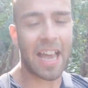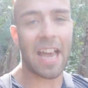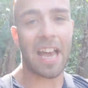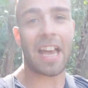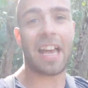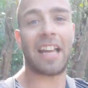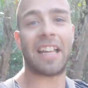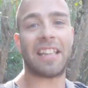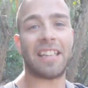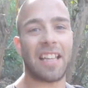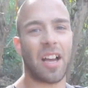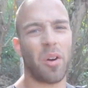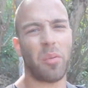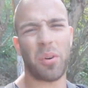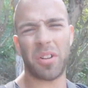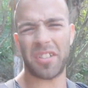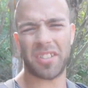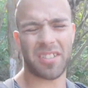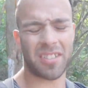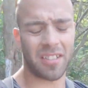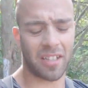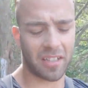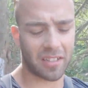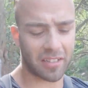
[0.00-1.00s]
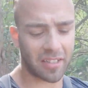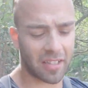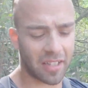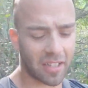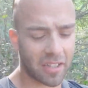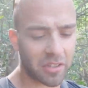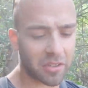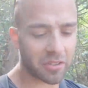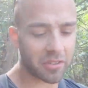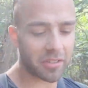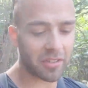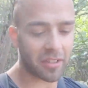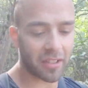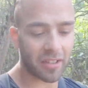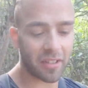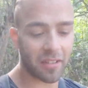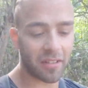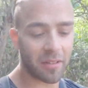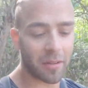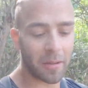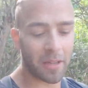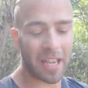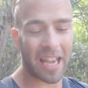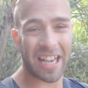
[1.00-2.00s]
and that was not a good
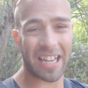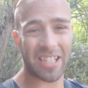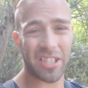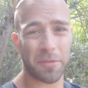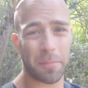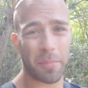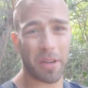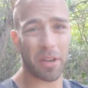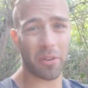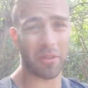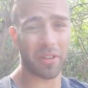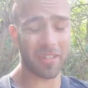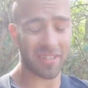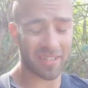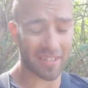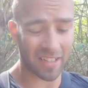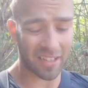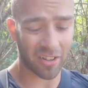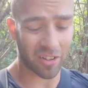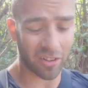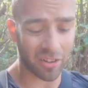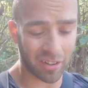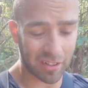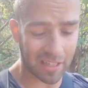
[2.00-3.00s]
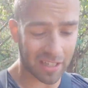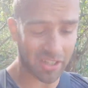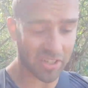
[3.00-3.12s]
experience at all